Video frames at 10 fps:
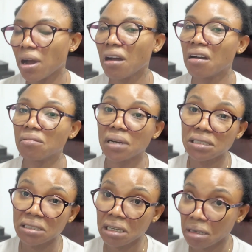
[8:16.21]
My
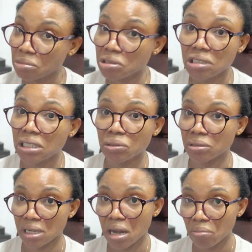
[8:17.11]
dear, I'm not trying to
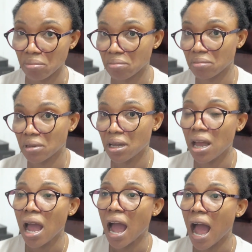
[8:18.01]
scam.
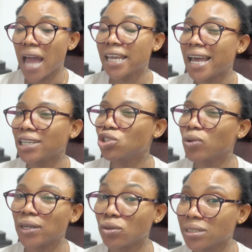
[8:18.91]
I guess you
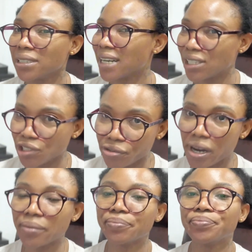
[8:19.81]
are not in Nigeria.
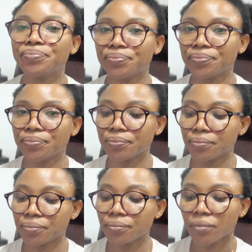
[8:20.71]

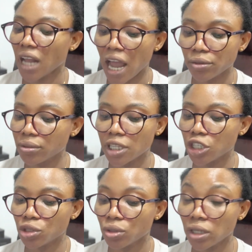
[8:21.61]
I don't think
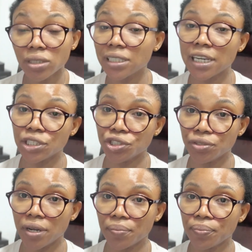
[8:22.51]
so. You're not in
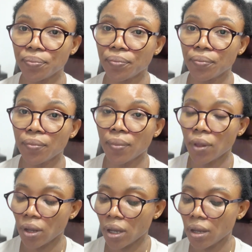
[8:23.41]
Nigeria.
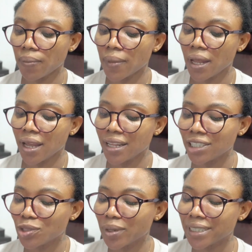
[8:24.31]
Okay. Then
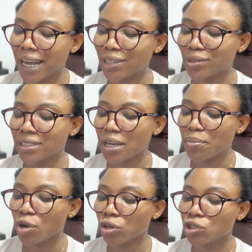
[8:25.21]
she went ahead to say,
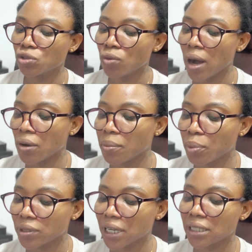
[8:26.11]
because you know how
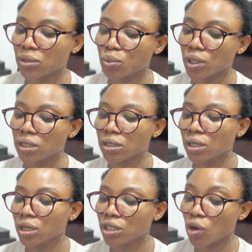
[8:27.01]
important
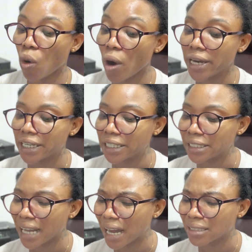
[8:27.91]
the oil is
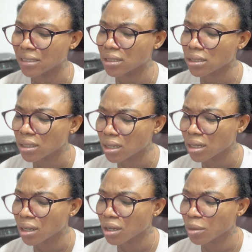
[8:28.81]
and
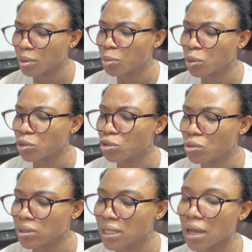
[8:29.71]
people
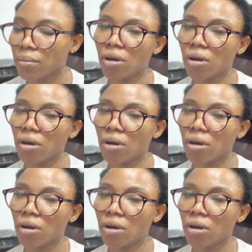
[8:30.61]
use them.